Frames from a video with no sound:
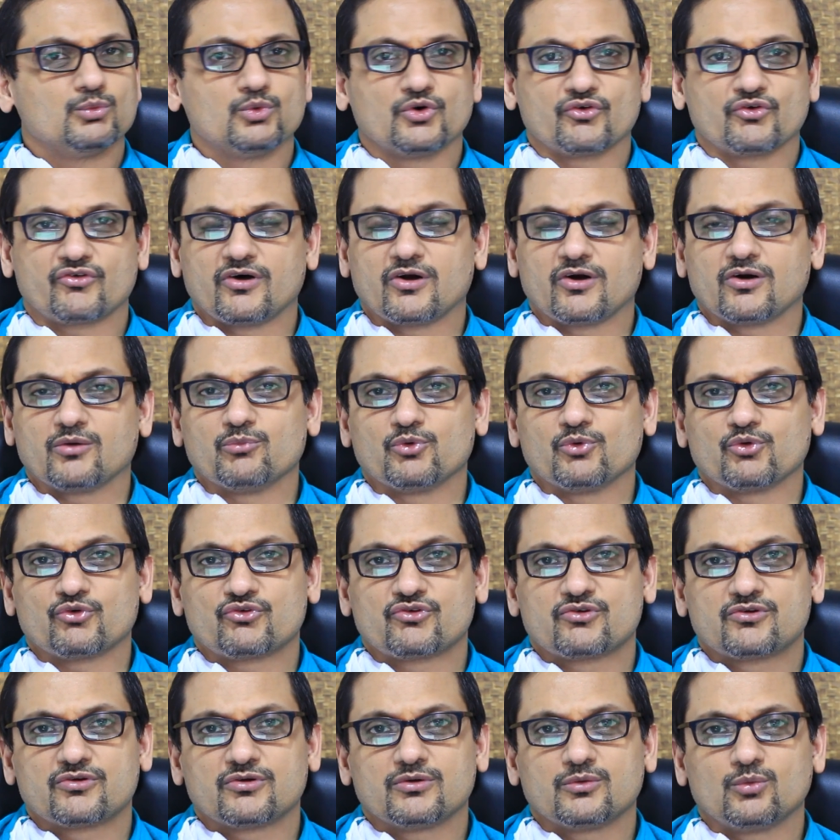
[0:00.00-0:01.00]
was
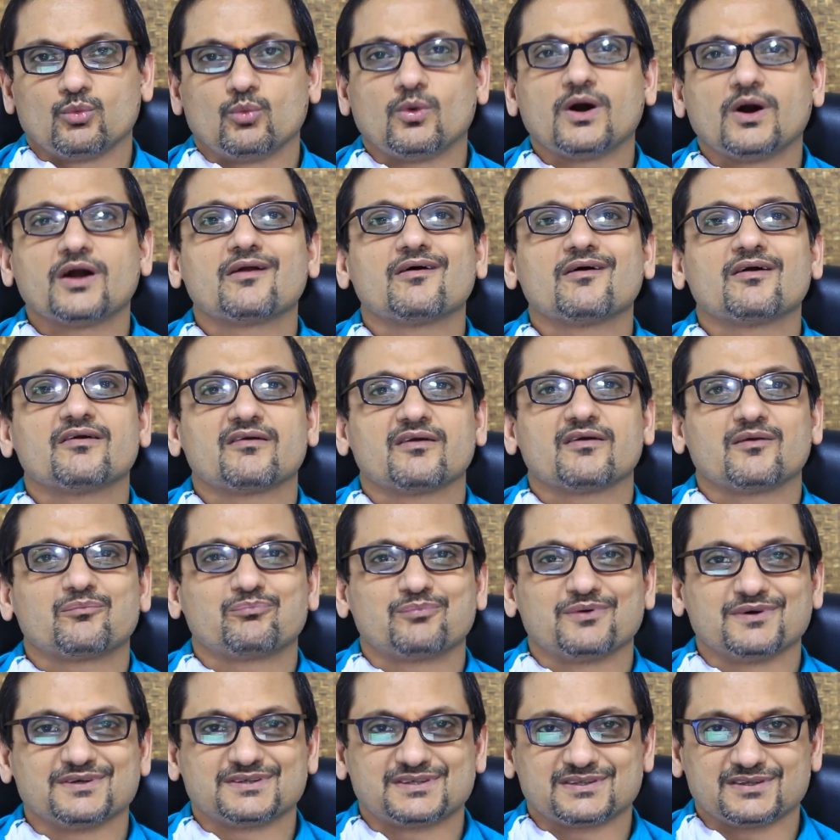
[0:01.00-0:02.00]
almost
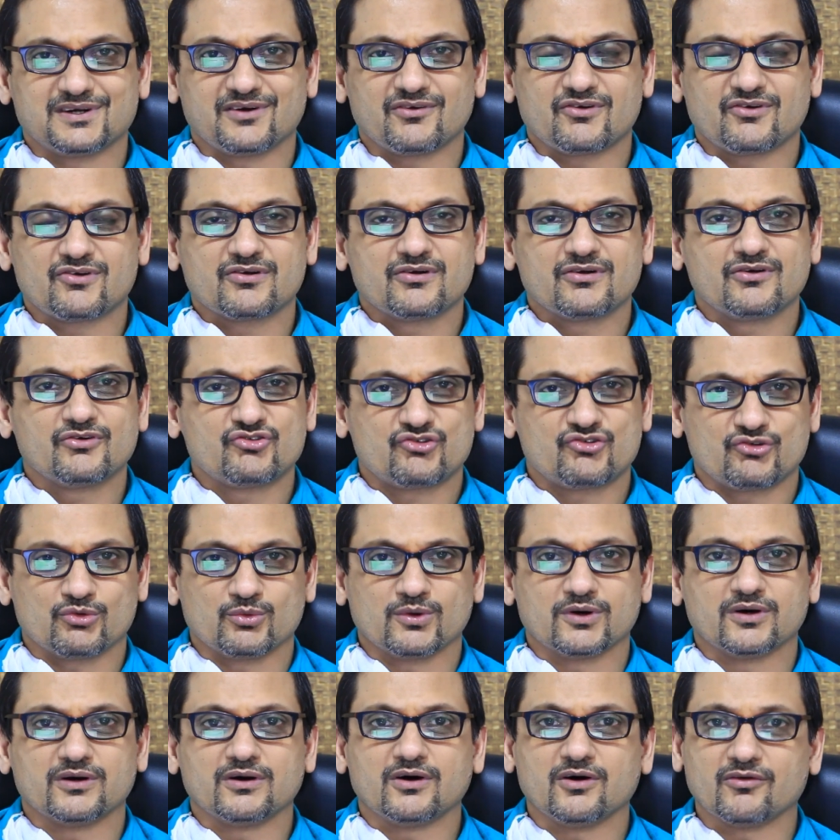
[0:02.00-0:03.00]
100%
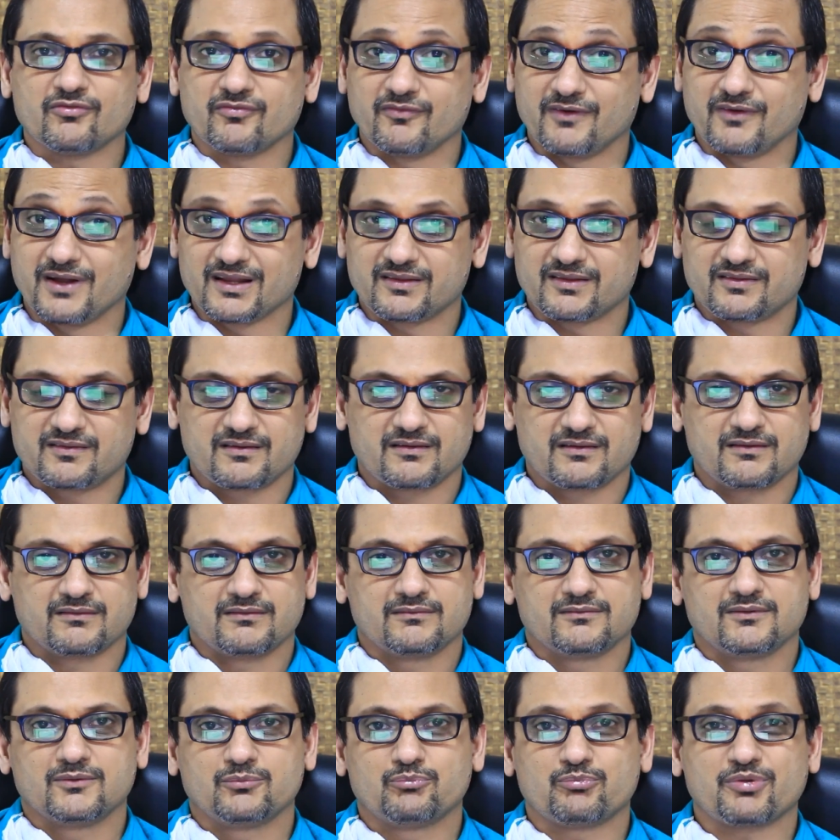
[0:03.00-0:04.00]
sure of death,
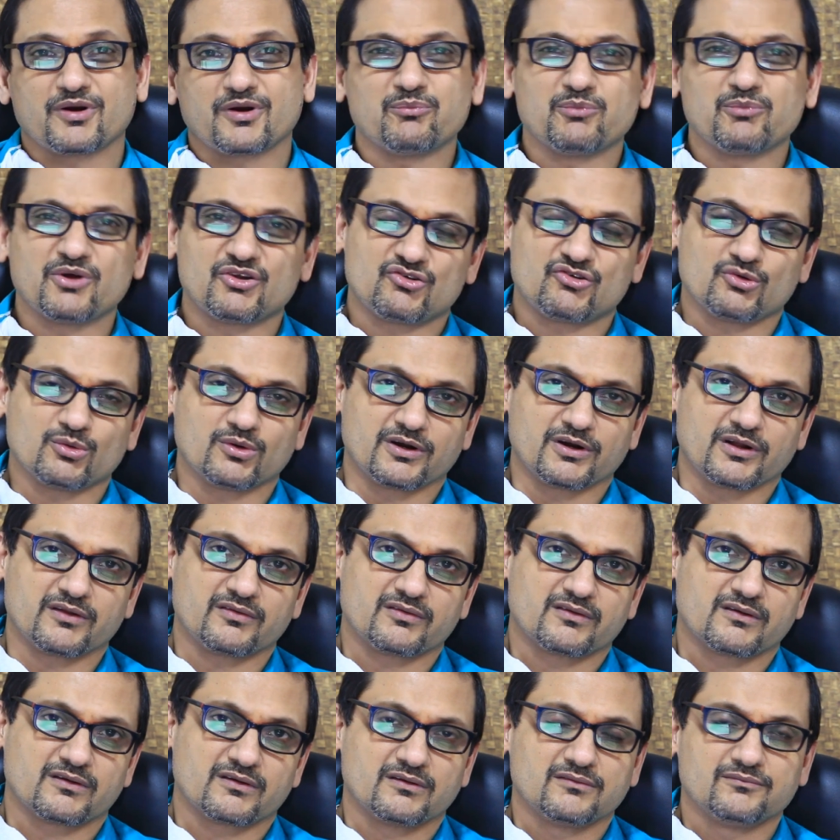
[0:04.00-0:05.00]
premature
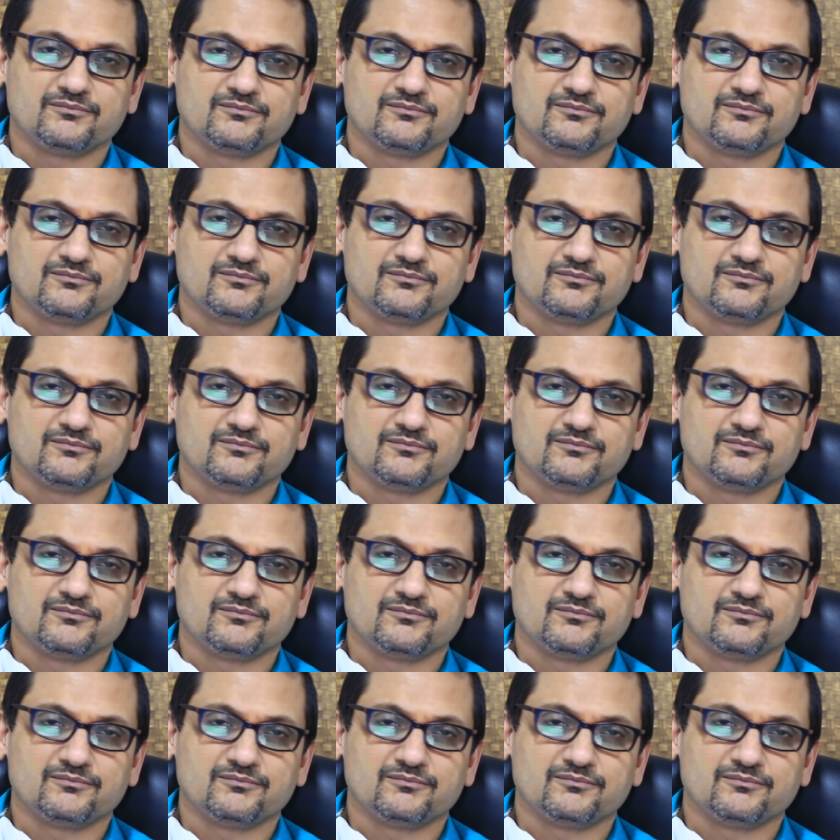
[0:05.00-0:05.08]
death.